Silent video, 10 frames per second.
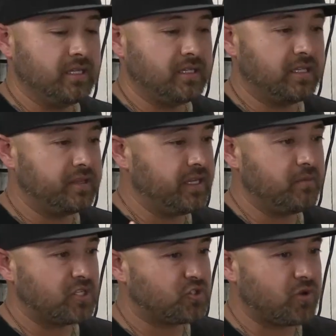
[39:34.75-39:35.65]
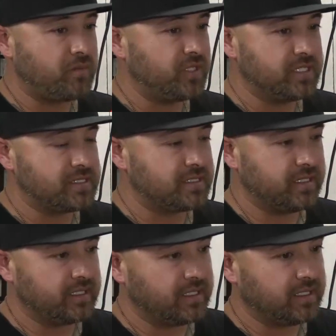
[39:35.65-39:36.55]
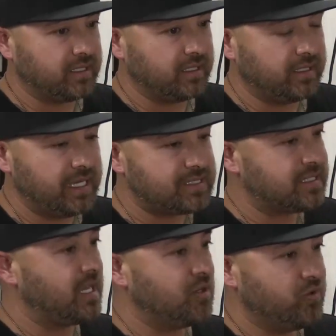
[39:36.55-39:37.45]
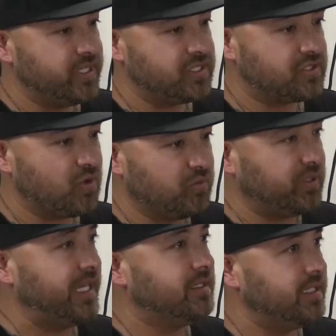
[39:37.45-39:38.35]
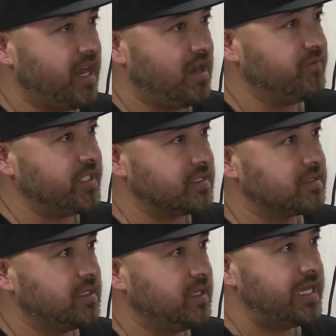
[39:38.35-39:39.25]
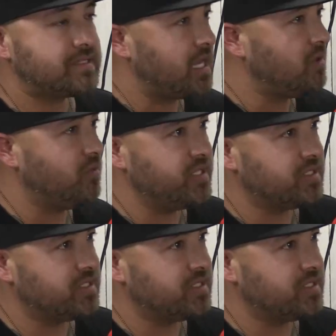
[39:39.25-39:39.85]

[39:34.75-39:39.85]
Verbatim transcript: the thing about trauma is it it's not always so blatantly obvious. It's mm-hmm. not always